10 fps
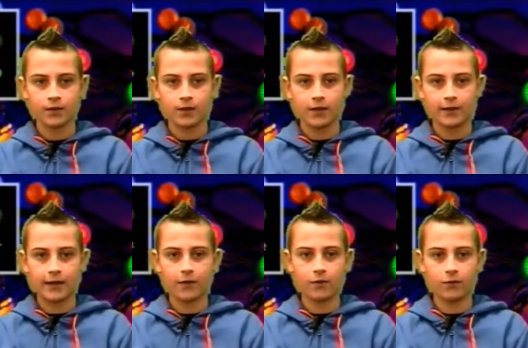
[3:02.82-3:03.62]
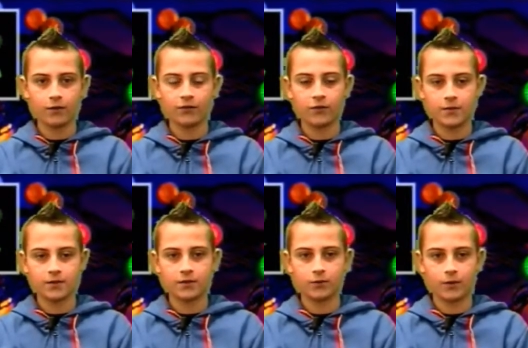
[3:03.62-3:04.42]
And now a word from
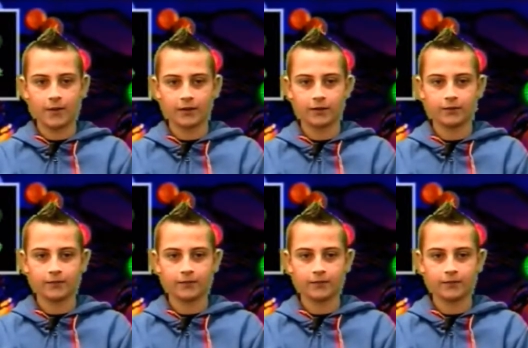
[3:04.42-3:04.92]
Mr. Wilbecker.